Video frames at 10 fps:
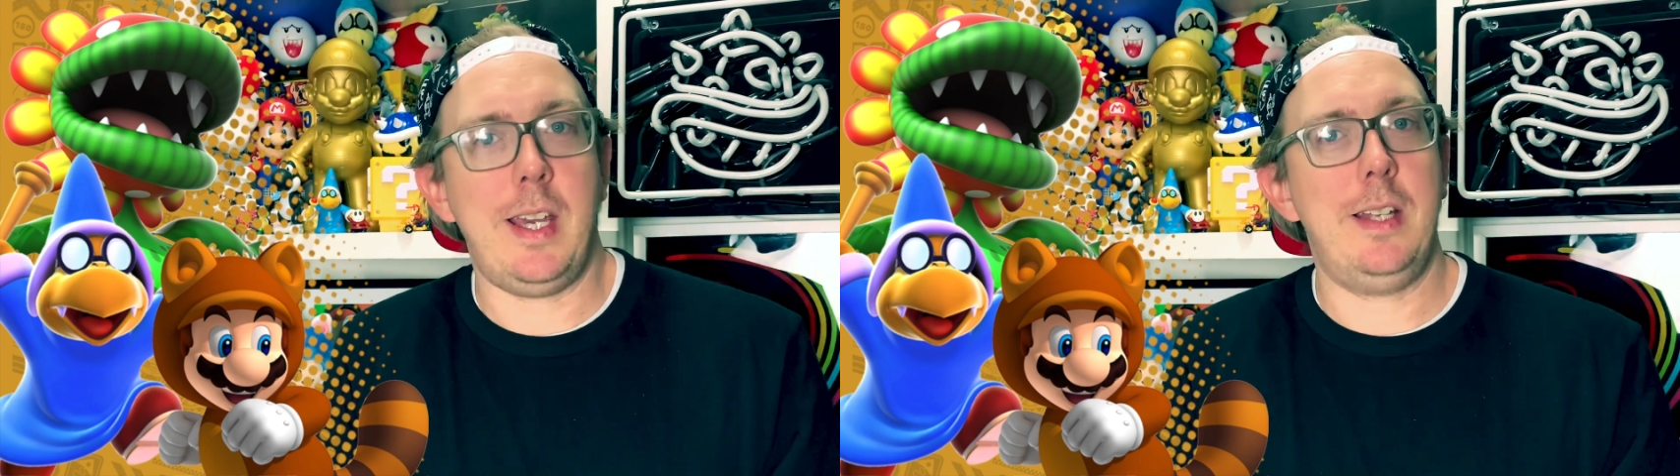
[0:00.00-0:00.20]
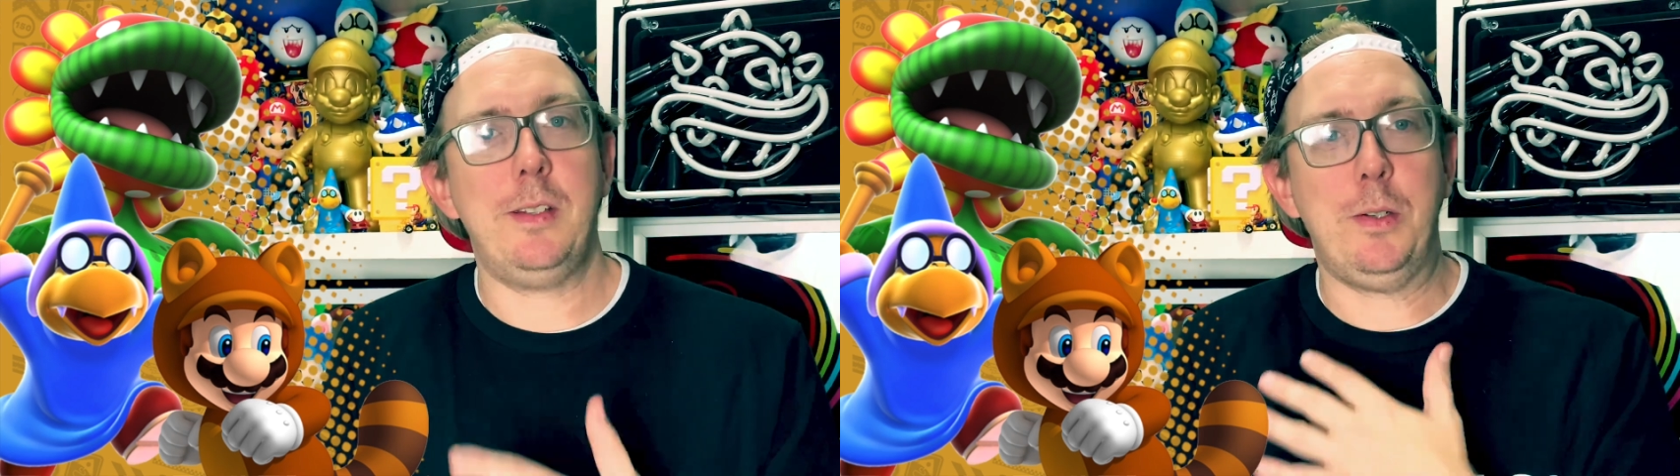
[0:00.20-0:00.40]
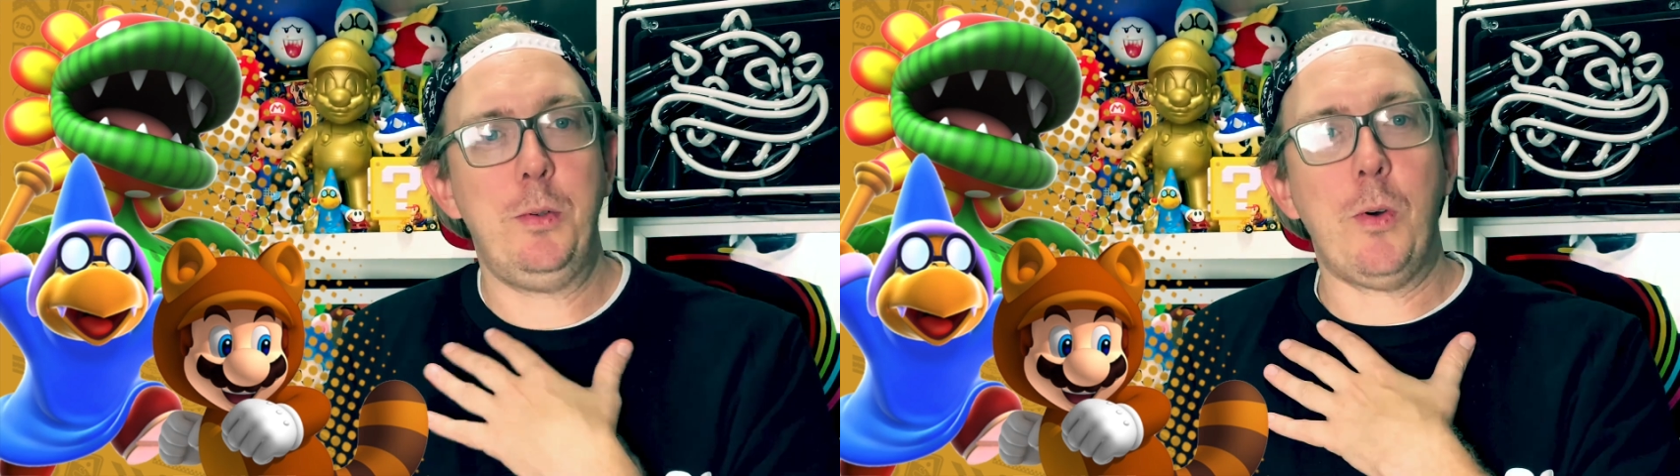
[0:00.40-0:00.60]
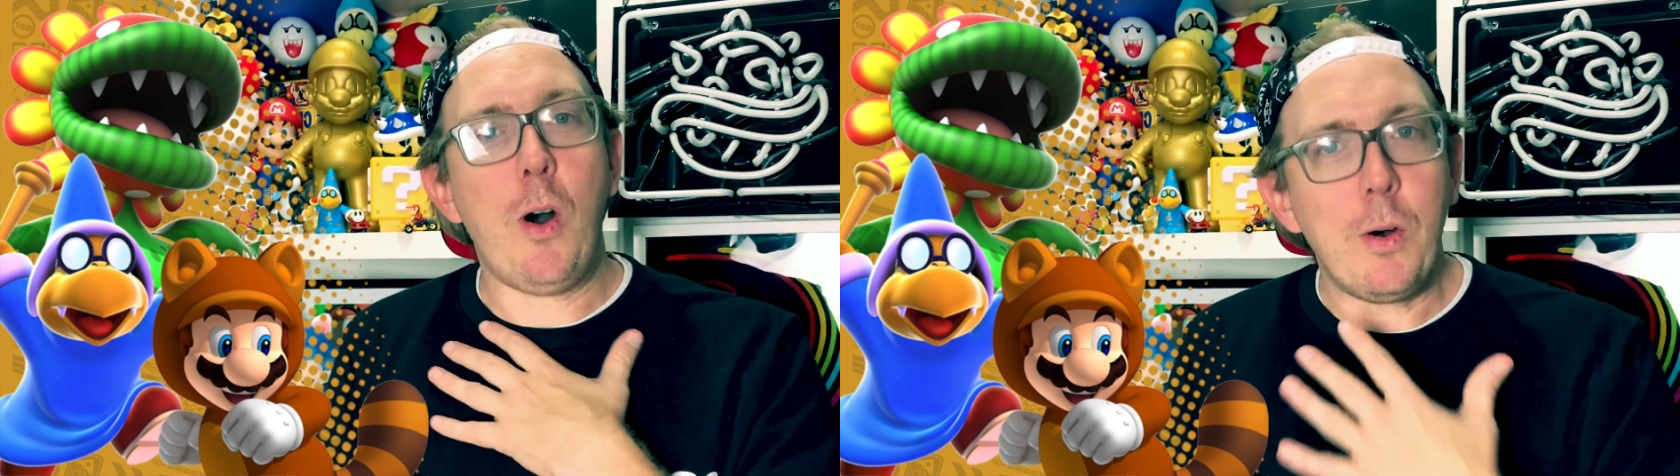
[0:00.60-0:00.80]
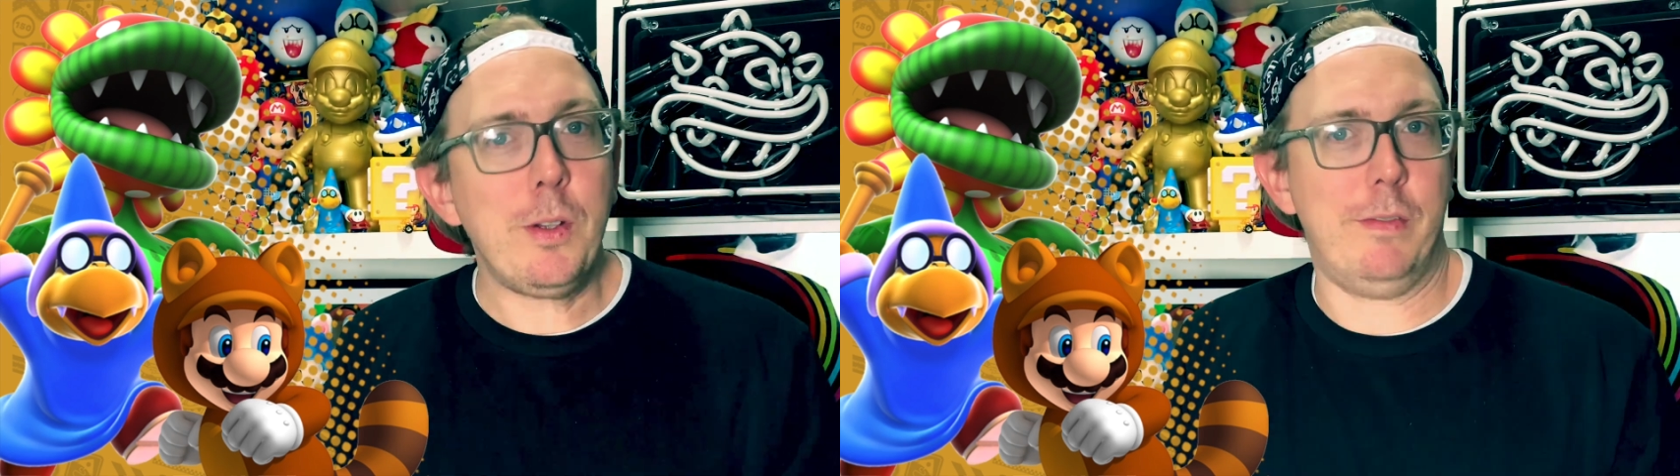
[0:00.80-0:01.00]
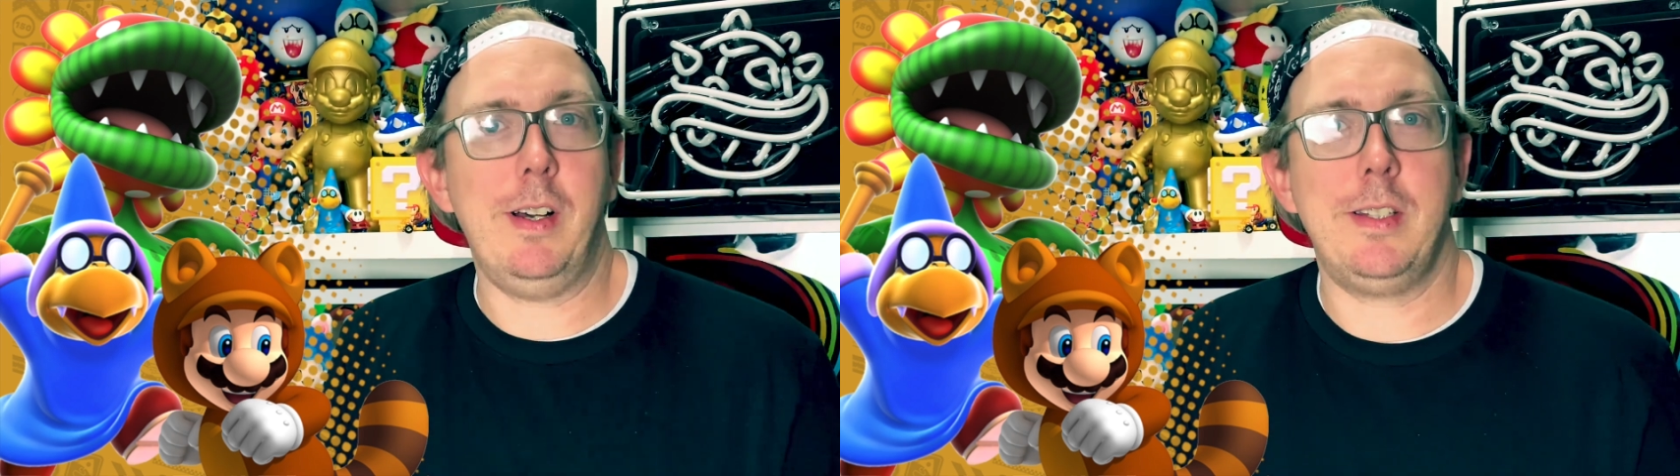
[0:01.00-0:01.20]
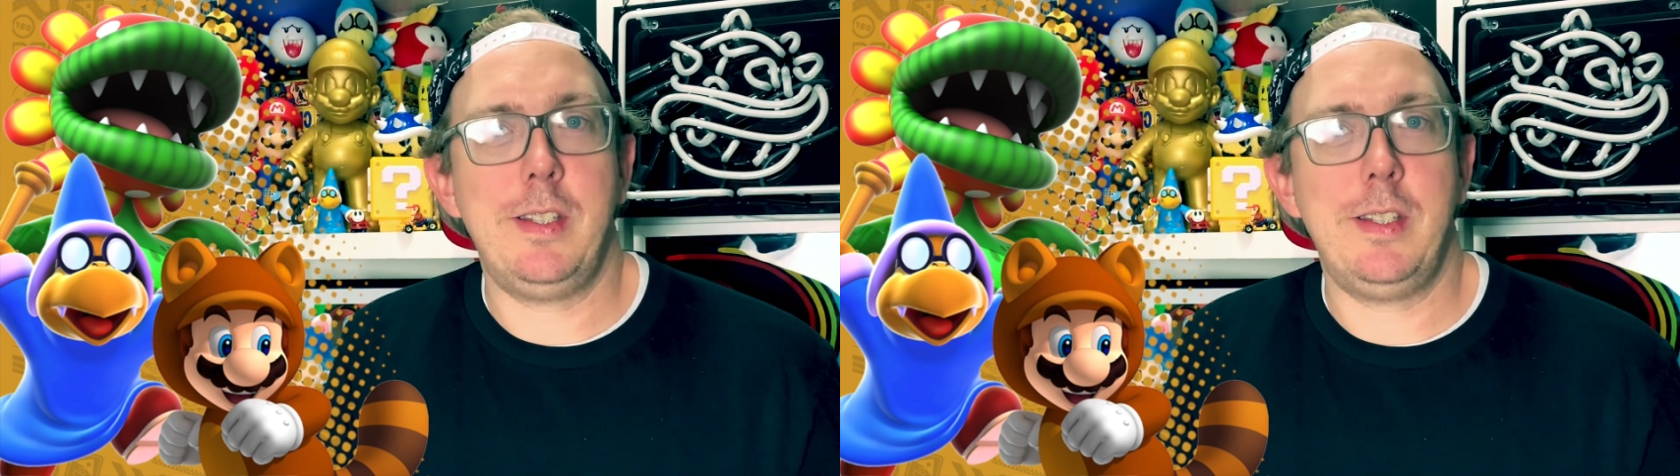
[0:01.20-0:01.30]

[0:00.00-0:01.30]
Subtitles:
and to all of us